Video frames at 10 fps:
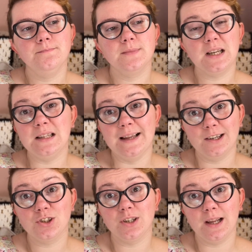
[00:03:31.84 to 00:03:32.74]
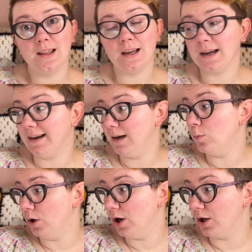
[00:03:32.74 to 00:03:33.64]
collection. I think I am
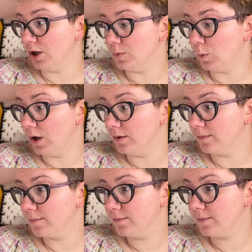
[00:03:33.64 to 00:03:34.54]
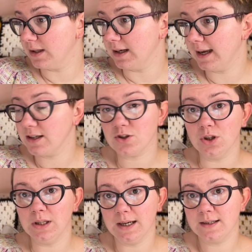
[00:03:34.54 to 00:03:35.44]
working on one that I cast
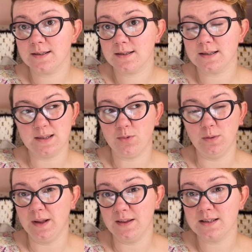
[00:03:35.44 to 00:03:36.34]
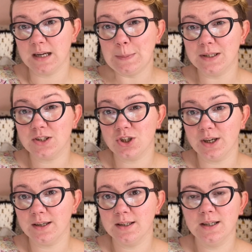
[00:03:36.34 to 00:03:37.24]
on probably like this time last
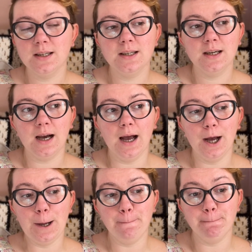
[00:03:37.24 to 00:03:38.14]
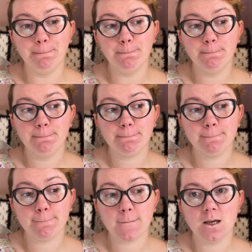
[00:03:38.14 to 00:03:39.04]
year, and
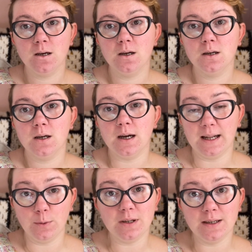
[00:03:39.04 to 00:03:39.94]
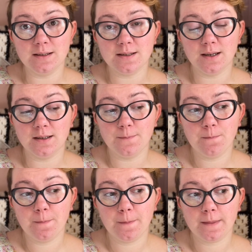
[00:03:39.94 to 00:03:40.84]
I would like to
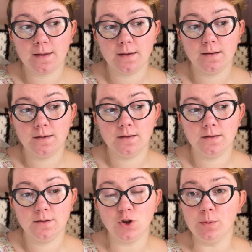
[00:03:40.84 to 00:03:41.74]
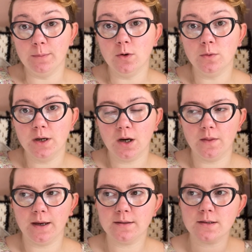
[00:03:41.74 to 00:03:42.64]
do a bit more work on
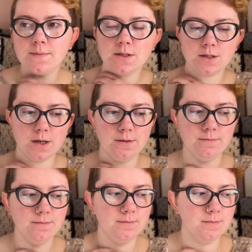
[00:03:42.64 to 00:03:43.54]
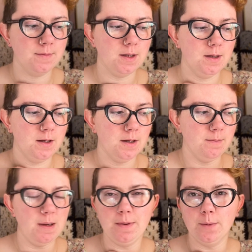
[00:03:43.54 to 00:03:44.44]
that. So
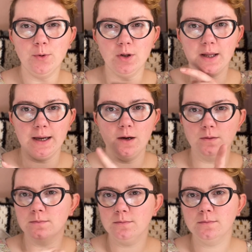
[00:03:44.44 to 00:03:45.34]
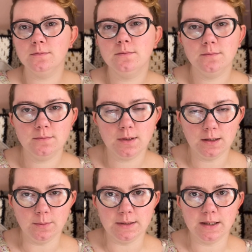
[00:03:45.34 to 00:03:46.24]
maybe I'll pull that out a
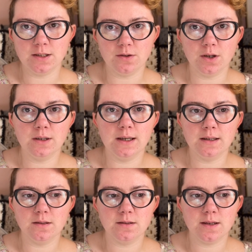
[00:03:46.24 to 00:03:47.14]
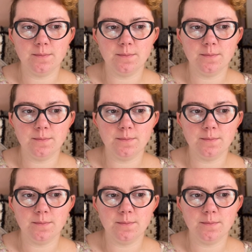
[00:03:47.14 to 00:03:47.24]
little bit later on and